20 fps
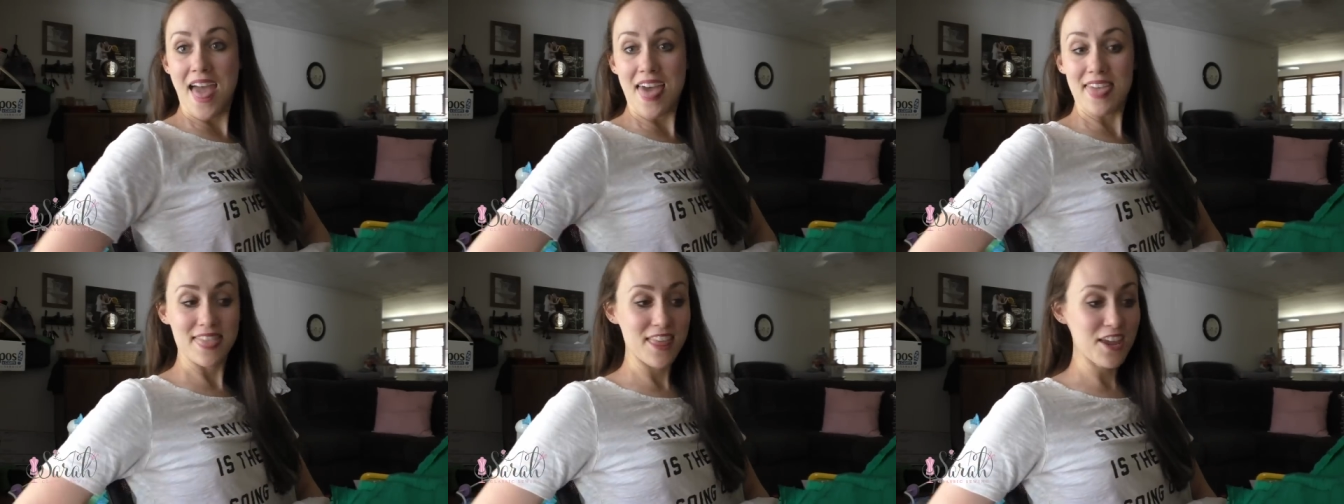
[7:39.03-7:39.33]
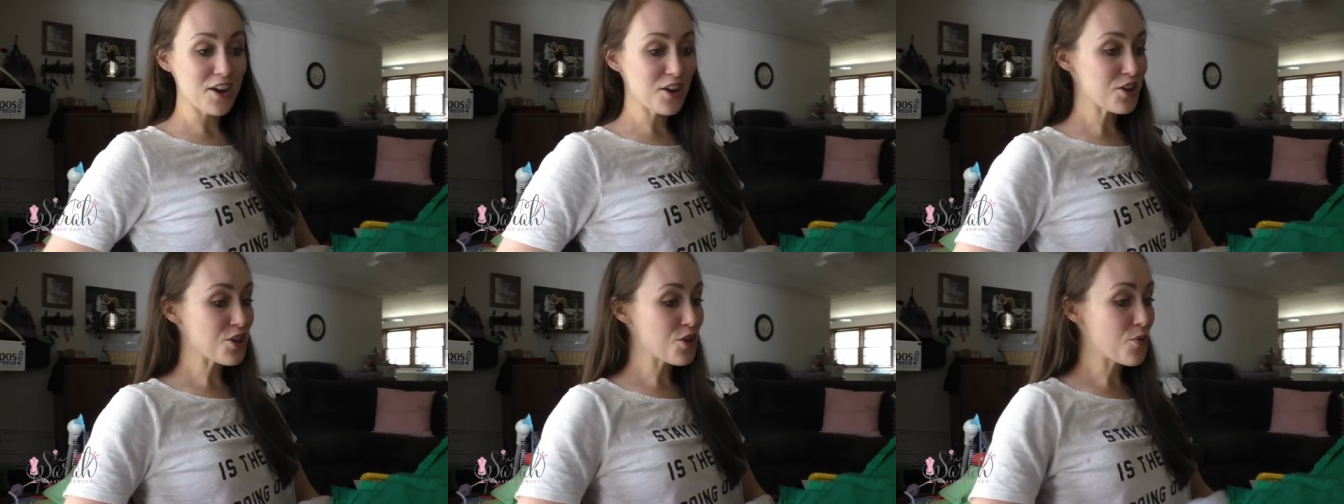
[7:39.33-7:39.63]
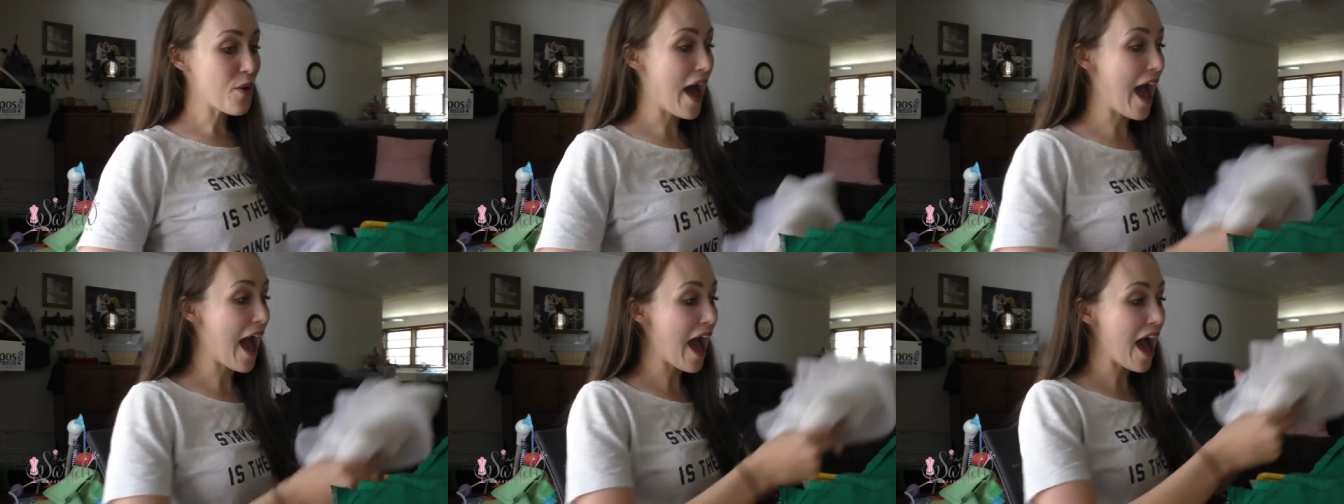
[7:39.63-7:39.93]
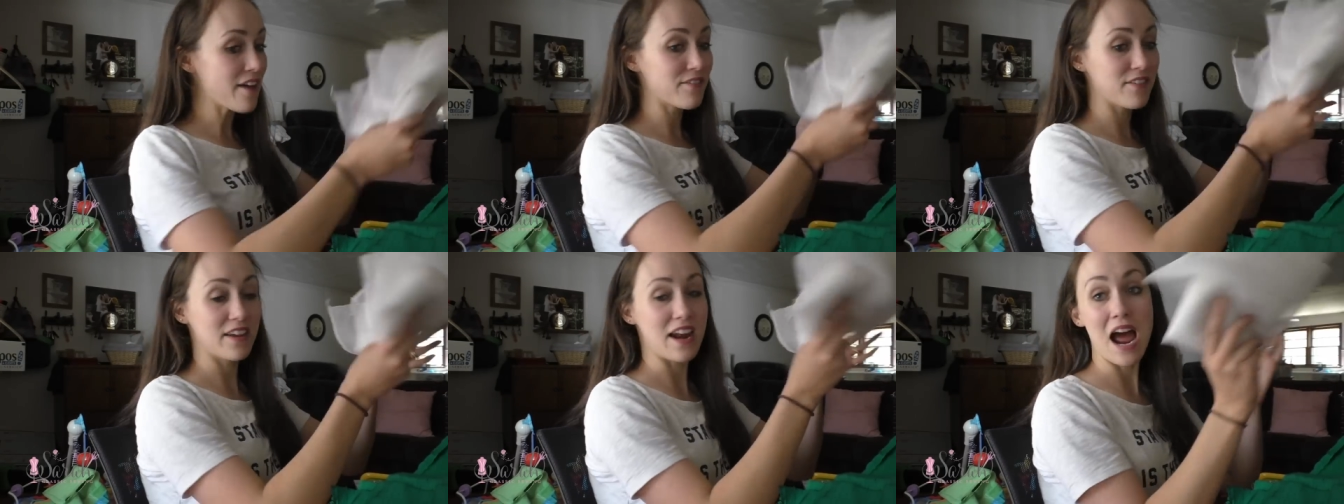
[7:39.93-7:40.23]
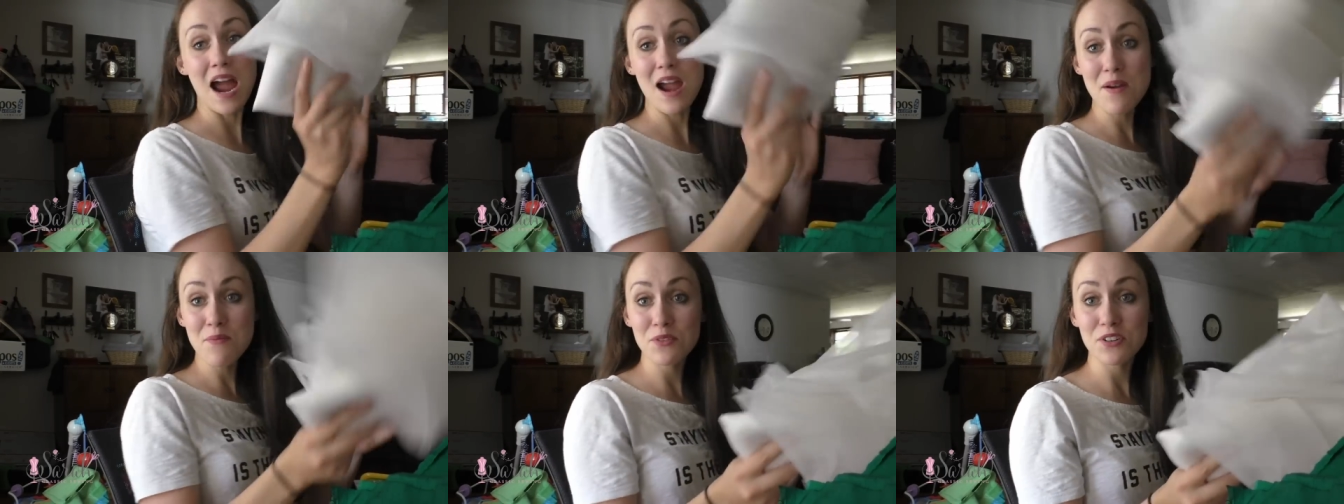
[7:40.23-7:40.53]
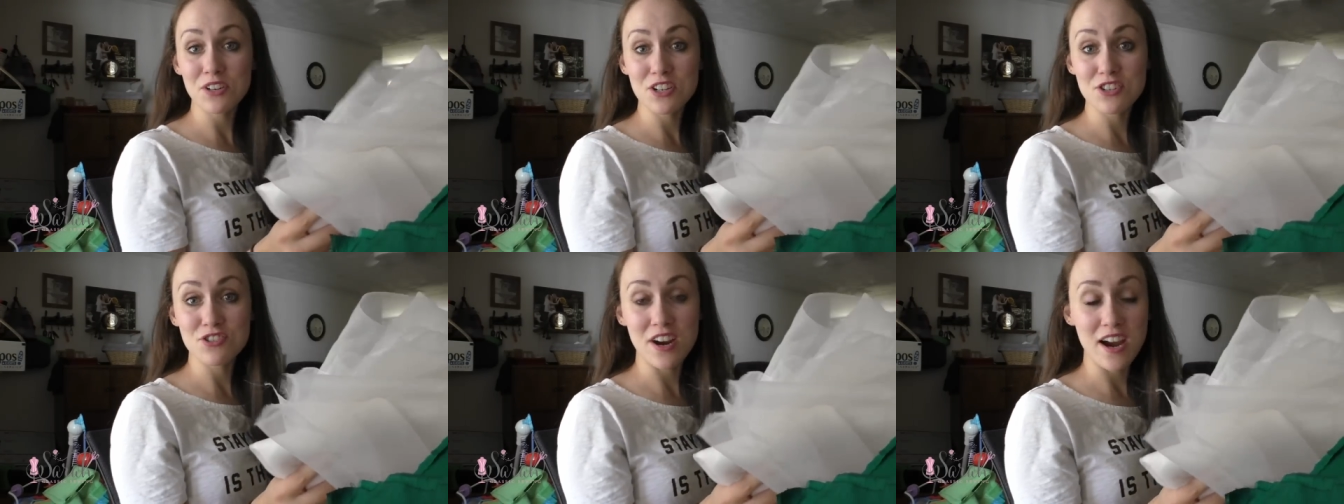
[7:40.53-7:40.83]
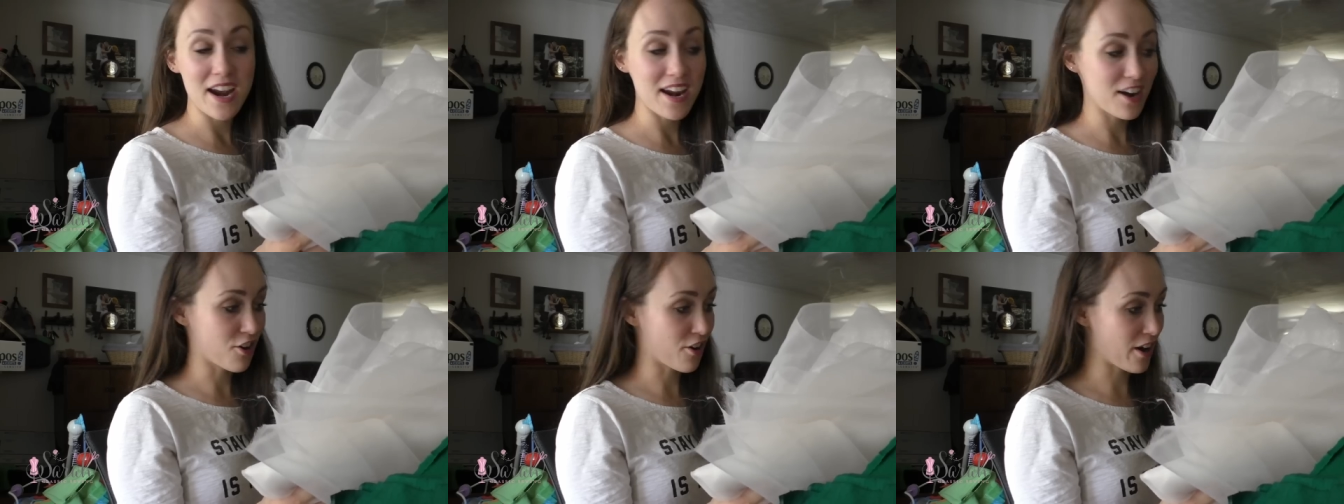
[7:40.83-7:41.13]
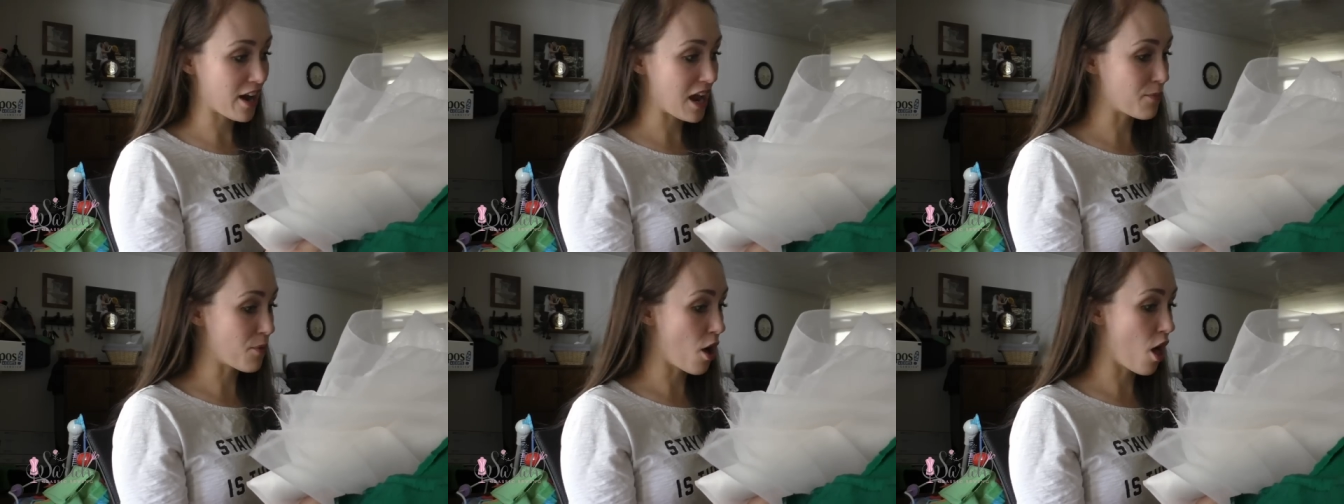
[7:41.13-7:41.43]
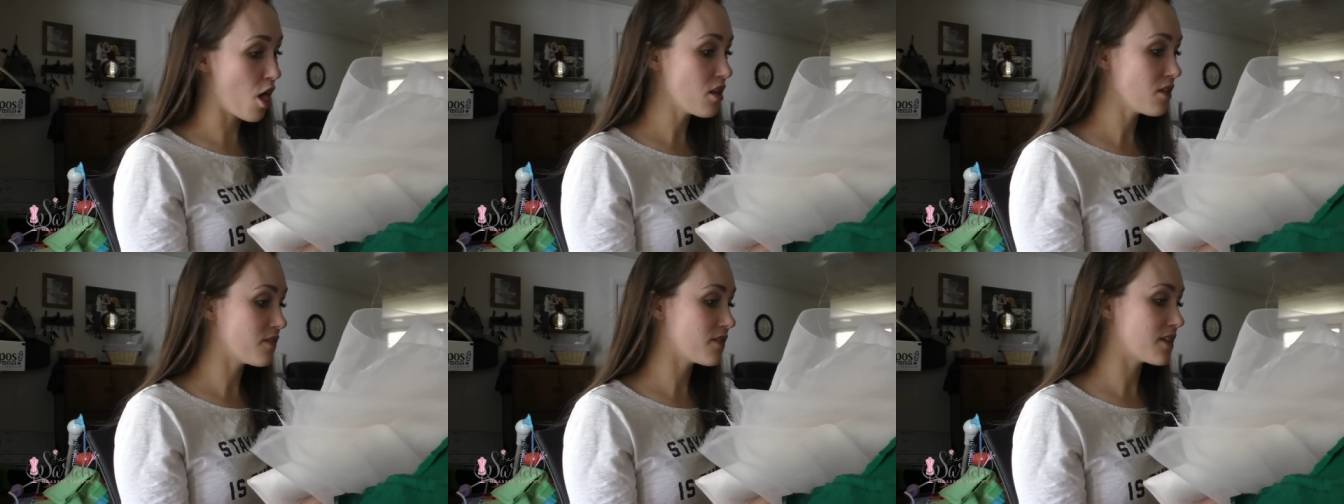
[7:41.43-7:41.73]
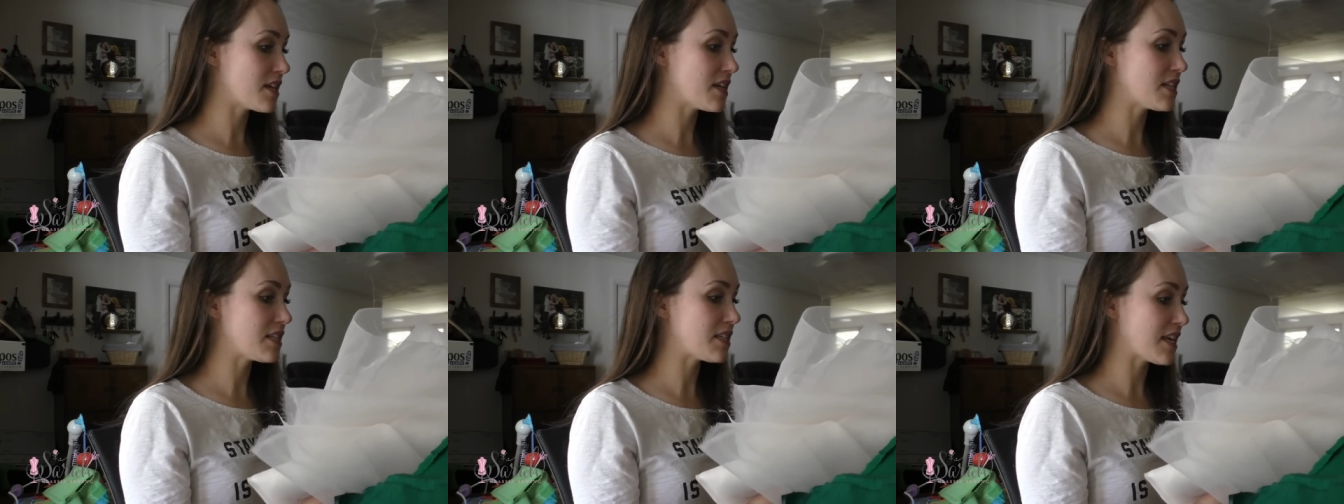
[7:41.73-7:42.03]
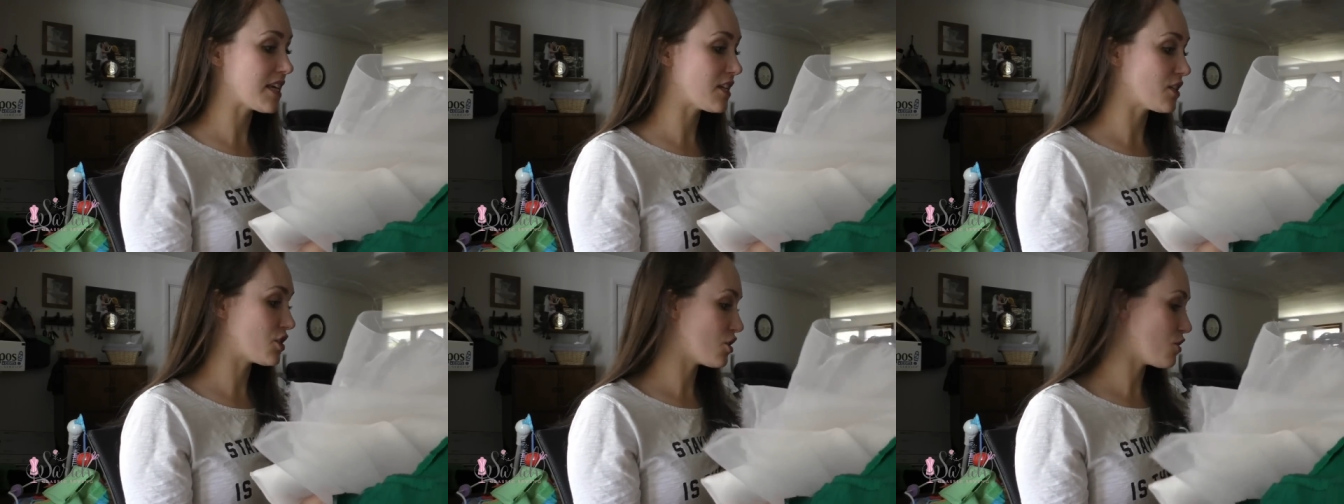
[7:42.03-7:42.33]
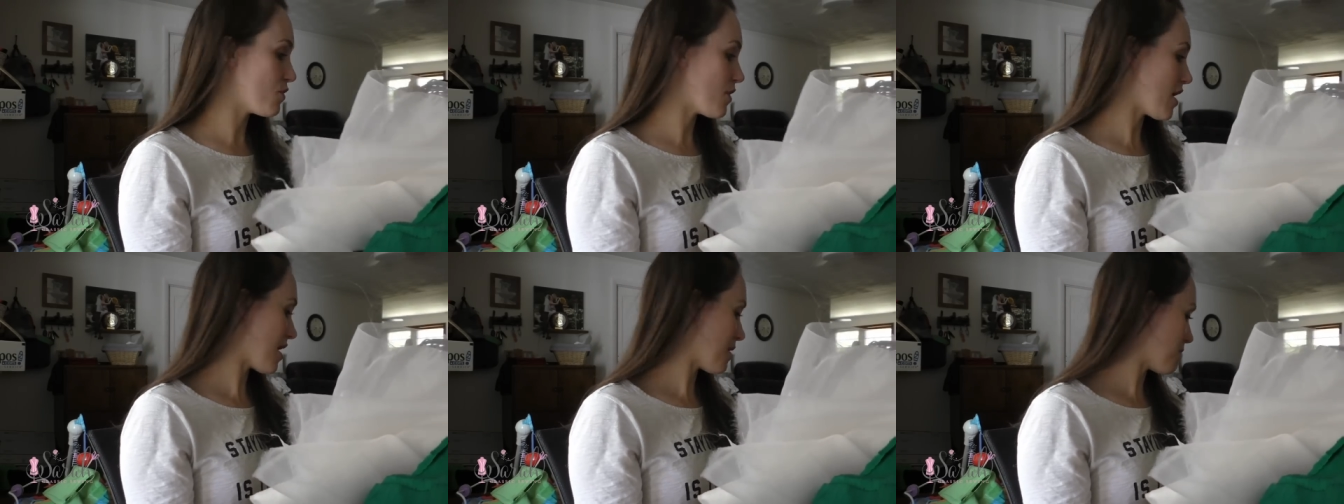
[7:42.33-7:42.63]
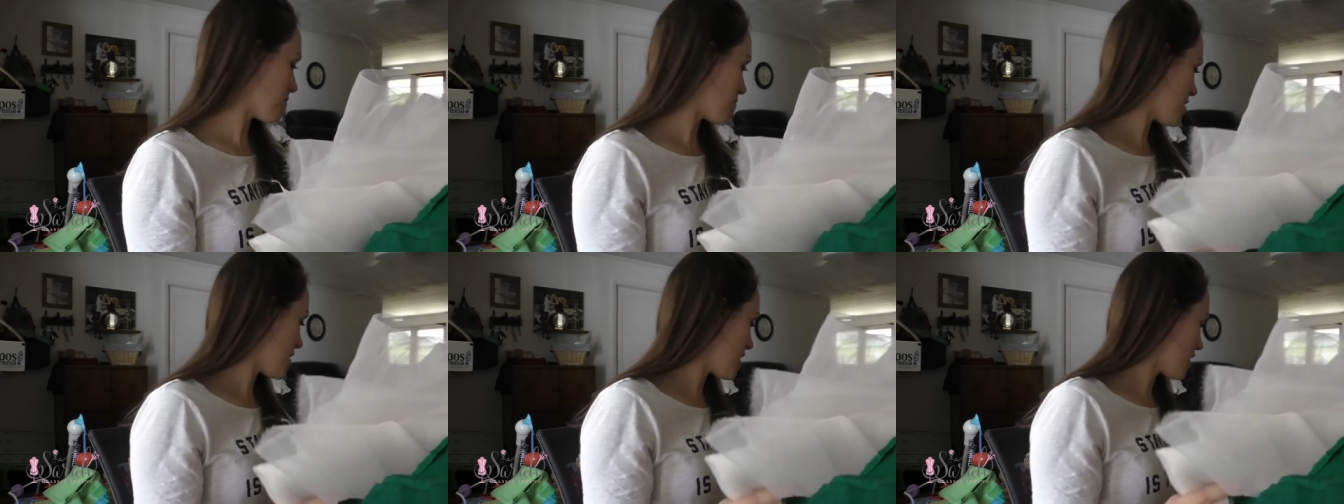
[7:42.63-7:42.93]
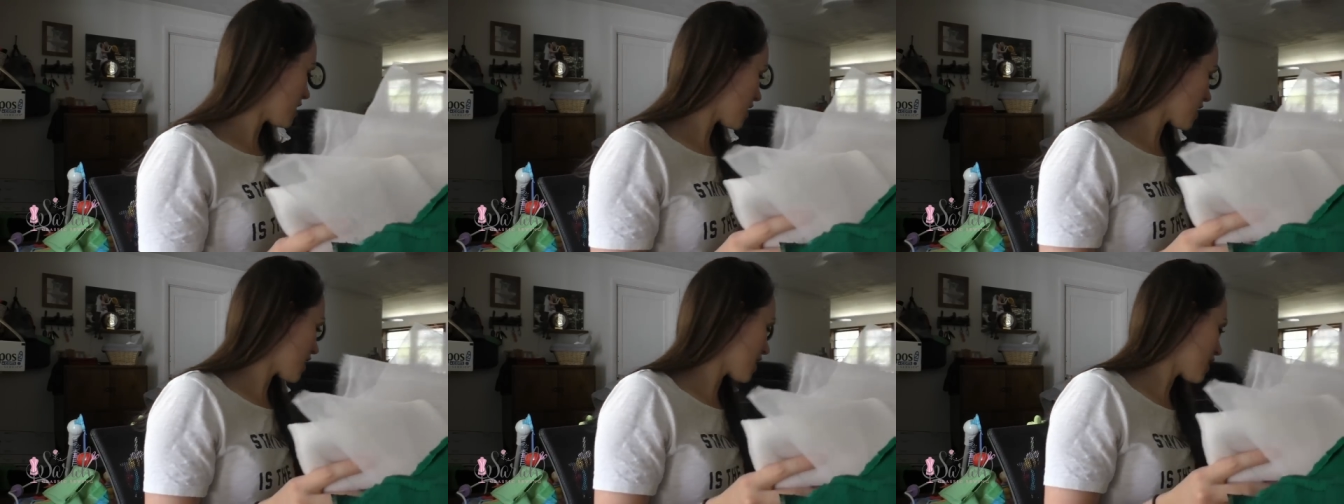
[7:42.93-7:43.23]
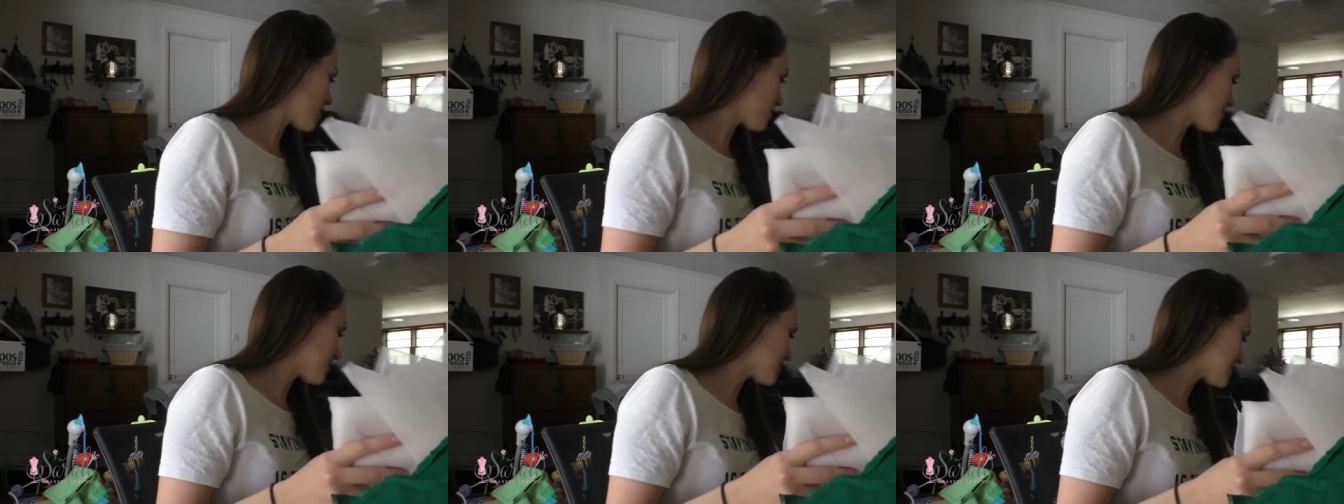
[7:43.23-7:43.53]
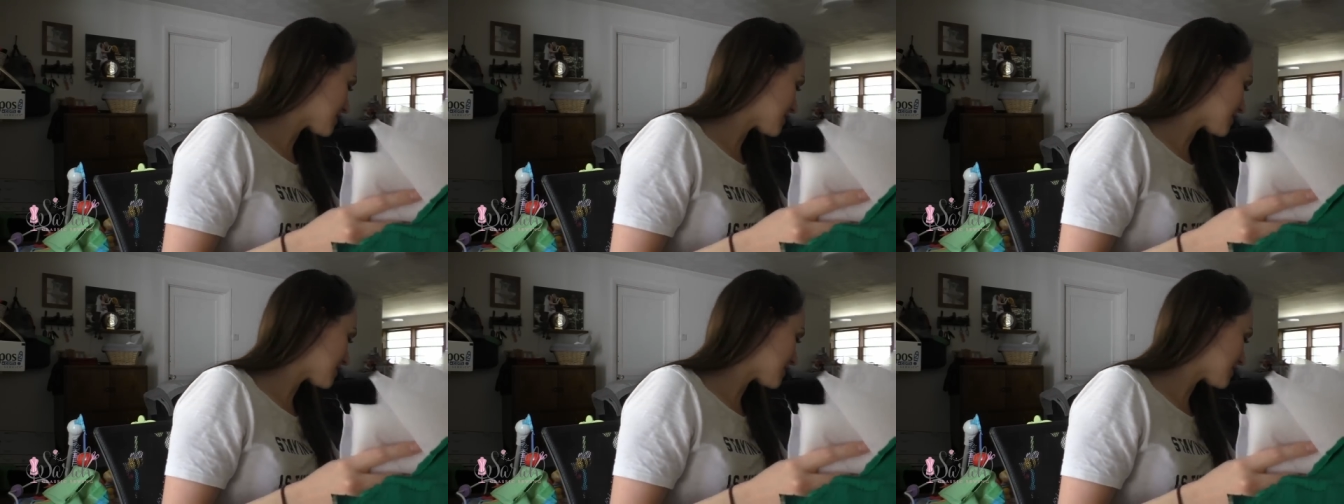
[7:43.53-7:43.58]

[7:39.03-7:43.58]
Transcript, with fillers: there you have it i'm going to try to cram all of this into a medium